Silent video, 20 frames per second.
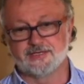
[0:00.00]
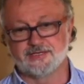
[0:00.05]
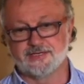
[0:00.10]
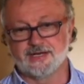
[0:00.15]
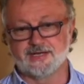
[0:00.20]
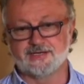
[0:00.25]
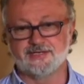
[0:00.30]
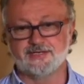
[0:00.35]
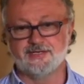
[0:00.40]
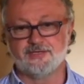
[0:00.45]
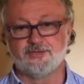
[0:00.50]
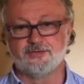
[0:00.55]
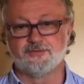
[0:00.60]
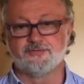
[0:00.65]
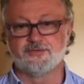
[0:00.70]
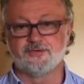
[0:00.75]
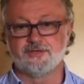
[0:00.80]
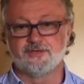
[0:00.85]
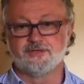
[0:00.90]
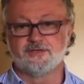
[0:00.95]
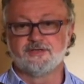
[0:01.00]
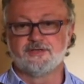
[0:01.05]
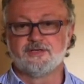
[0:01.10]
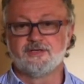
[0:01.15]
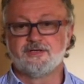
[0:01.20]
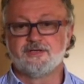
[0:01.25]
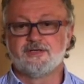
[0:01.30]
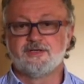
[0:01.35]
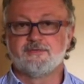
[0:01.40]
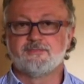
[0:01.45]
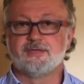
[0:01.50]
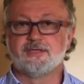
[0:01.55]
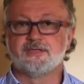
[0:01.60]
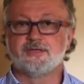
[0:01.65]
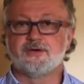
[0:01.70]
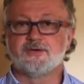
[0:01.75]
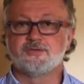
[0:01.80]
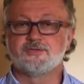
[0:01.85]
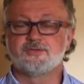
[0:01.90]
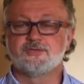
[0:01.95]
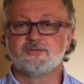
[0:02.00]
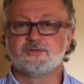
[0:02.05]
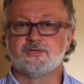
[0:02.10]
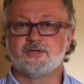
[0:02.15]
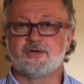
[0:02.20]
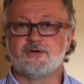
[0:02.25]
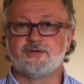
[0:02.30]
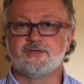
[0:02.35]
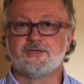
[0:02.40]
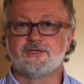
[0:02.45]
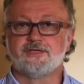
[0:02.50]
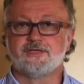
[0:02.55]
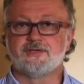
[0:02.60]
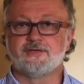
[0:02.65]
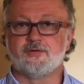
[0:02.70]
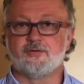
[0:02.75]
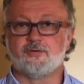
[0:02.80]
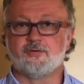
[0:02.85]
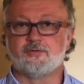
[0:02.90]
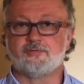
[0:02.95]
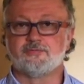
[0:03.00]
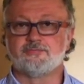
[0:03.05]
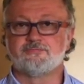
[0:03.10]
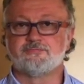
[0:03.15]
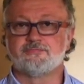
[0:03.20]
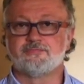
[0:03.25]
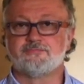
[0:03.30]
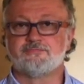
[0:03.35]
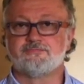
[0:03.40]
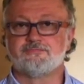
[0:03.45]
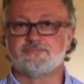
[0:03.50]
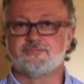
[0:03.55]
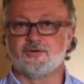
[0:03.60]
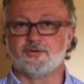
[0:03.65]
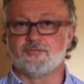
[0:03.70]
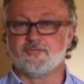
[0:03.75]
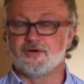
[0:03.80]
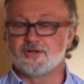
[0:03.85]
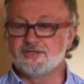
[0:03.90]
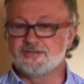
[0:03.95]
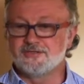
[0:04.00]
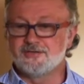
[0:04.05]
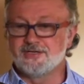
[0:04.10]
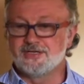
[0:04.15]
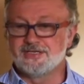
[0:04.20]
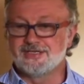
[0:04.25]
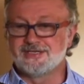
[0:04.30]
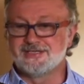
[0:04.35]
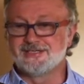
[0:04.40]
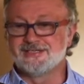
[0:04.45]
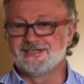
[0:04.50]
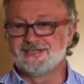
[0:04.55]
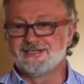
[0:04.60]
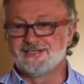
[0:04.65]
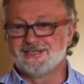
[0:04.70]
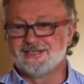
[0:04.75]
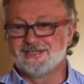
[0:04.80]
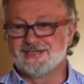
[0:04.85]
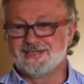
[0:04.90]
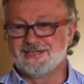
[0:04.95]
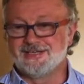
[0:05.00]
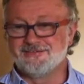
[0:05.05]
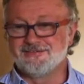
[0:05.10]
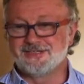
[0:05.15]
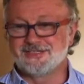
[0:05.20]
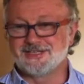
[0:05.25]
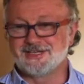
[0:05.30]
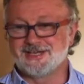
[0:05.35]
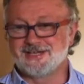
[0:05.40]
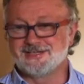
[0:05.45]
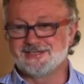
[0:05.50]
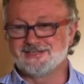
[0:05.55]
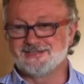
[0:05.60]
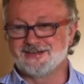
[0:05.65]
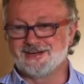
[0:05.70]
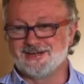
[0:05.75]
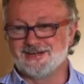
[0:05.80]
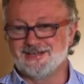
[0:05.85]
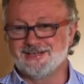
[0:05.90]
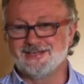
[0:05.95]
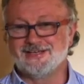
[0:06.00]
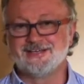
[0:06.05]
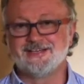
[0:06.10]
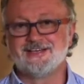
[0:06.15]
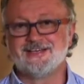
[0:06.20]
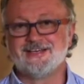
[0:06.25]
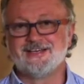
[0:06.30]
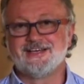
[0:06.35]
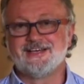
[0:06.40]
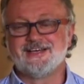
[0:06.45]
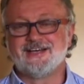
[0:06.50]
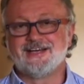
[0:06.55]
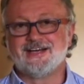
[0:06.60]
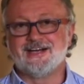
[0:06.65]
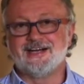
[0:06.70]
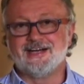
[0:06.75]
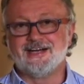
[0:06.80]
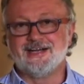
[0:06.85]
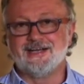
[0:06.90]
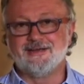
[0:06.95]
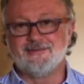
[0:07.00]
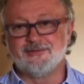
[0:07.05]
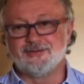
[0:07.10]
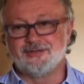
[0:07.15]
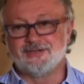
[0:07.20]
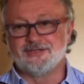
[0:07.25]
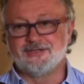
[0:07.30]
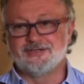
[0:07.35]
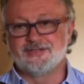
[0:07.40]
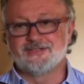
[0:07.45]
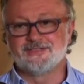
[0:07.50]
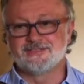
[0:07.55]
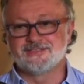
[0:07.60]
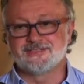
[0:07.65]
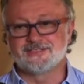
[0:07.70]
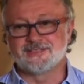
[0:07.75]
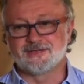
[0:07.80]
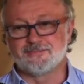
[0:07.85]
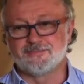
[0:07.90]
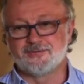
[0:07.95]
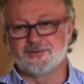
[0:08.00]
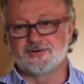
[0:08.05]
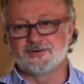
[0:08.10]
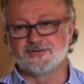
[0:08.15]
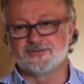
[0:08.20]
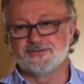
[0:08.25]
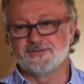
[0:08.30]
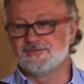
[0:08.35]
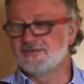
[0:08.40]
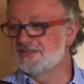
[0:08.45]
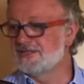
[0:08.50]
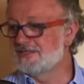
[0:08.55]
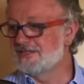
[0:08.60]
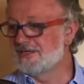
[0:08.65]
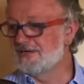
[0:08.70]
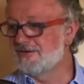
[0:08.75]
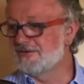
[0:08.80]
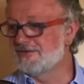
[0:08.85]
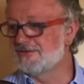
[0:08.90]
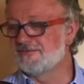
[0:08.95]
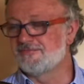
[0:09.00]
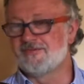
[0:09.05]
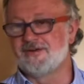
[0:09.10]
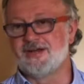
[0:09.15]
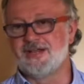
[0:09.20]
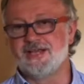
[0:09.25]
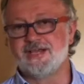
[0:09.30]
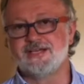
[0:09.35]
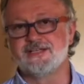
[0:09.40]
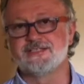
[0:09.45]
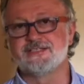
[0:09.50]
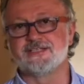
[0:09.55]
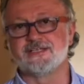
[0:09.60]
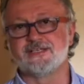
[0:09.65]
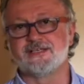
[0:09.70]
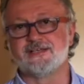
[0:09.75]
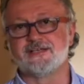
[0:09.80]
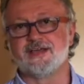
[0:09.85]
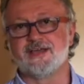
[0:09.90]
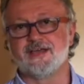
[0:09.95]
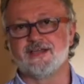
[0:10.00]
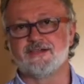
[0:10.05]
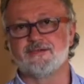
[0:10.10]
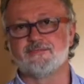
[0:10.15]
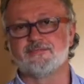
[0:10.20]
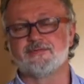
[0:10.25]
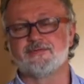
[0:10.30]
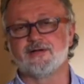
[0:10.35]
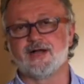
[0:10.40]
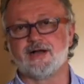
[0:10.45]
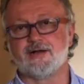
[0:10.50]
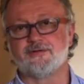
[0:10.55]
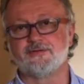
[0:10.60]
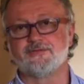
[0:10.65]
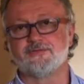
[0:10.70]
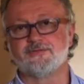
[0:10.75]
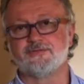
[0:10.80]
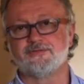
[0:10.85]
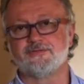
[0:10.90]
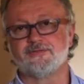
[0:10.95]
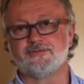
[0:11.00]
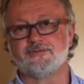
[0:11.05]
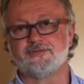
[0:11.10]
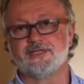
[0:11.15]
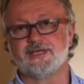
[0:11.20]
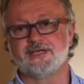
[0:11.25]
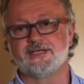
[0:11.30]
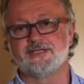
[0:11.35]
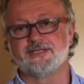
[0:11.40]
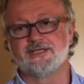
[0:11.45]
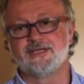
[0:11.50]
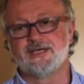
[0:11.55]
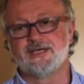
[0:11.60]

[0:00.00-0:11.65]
nothing new for you, but those who don't or don't want to learn, give it another try. I will support you with a lot of links and help how to do that.